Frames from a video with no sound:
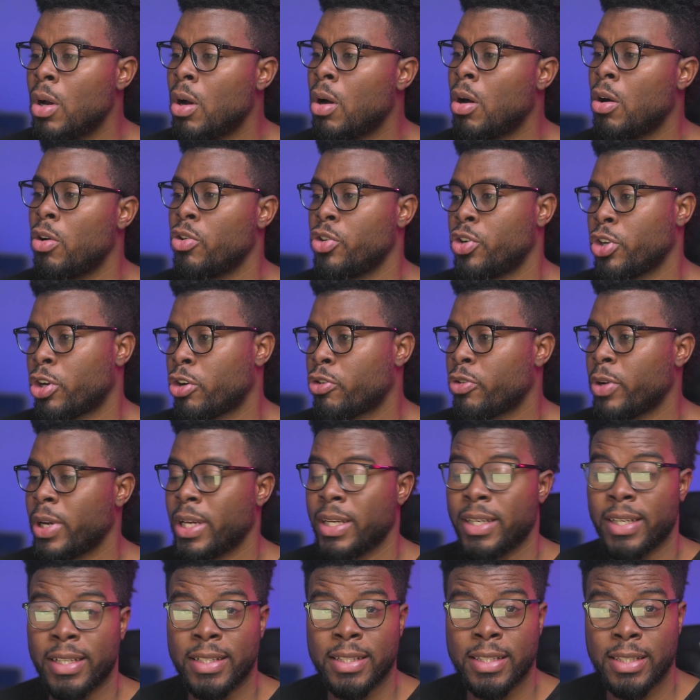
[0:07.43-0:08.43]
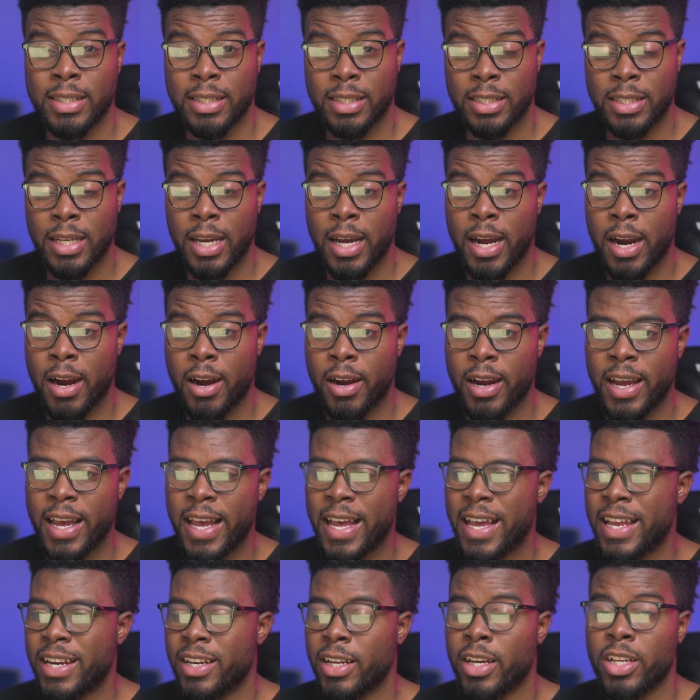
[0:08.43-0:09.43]
how to create a star
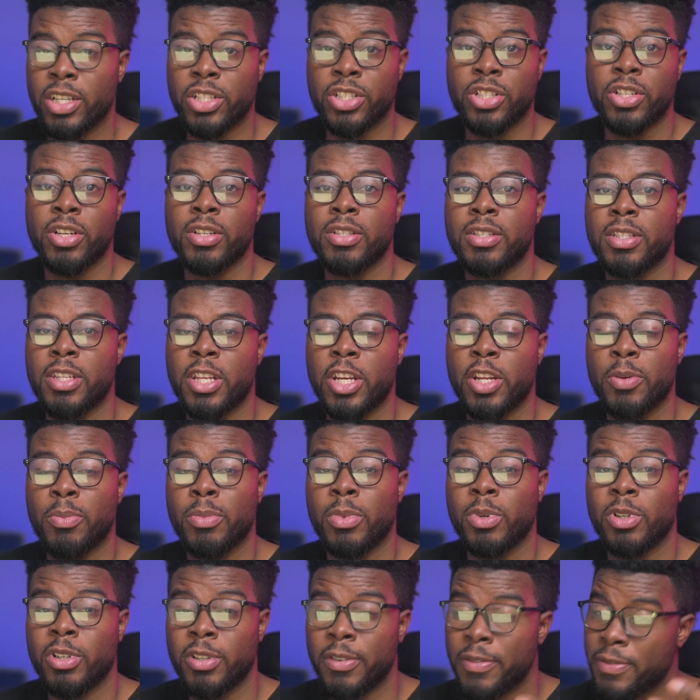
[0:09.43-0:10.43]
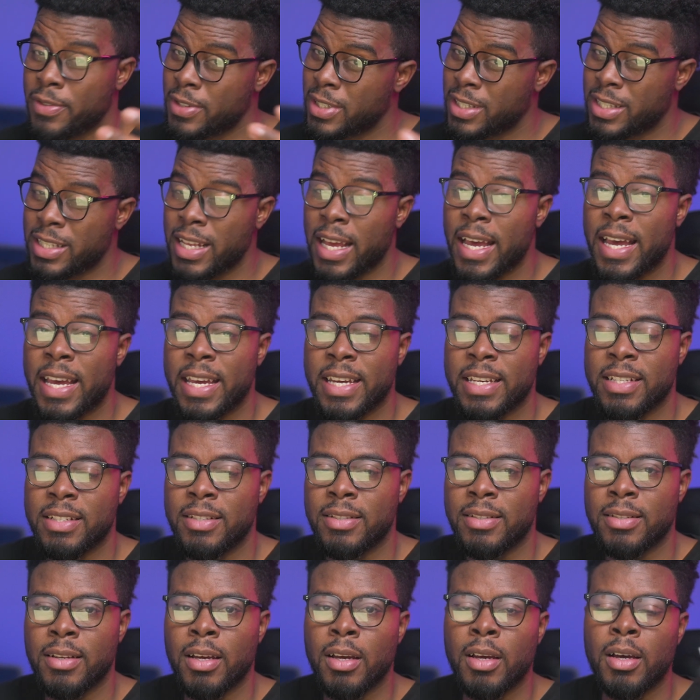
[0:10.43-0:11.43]
and adjust the number of
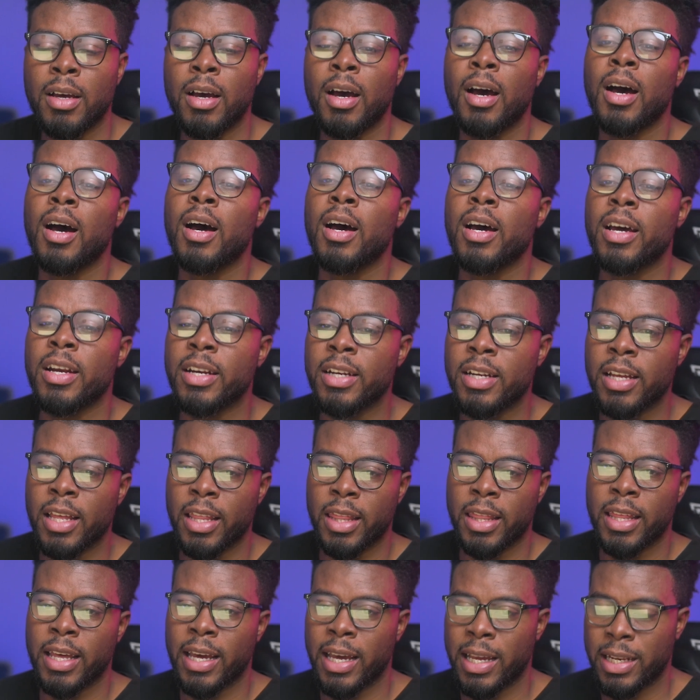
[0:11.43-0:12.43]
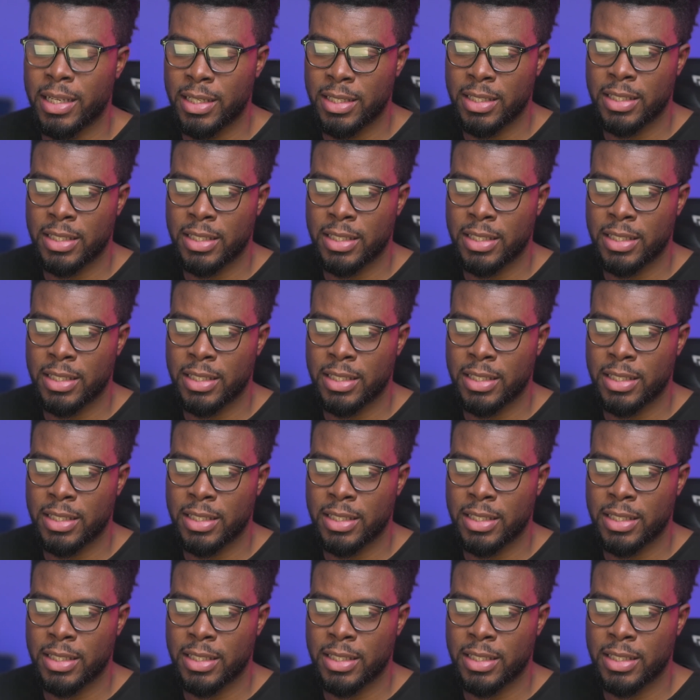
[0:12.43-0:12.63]
sides on that